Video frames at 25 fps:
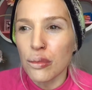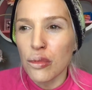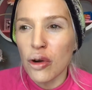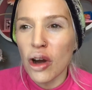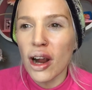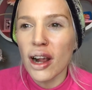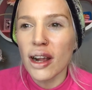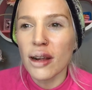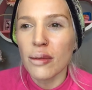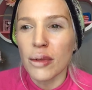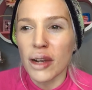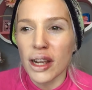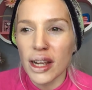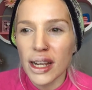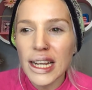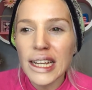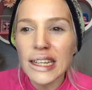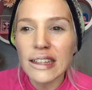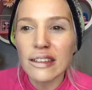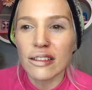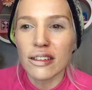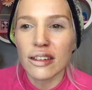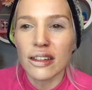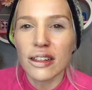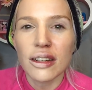a primer
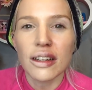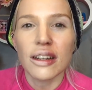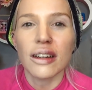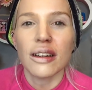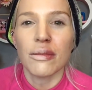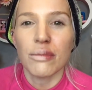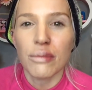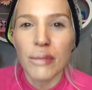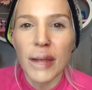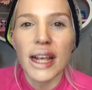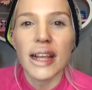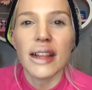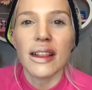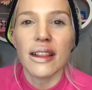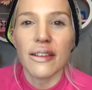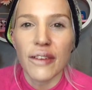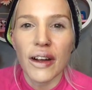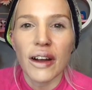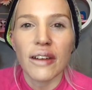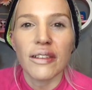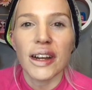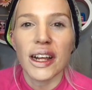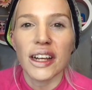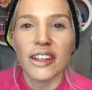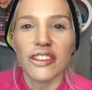is going to make the
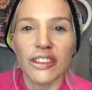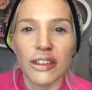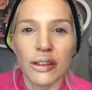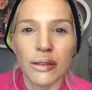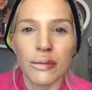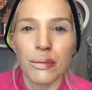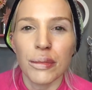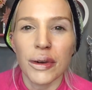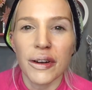foundation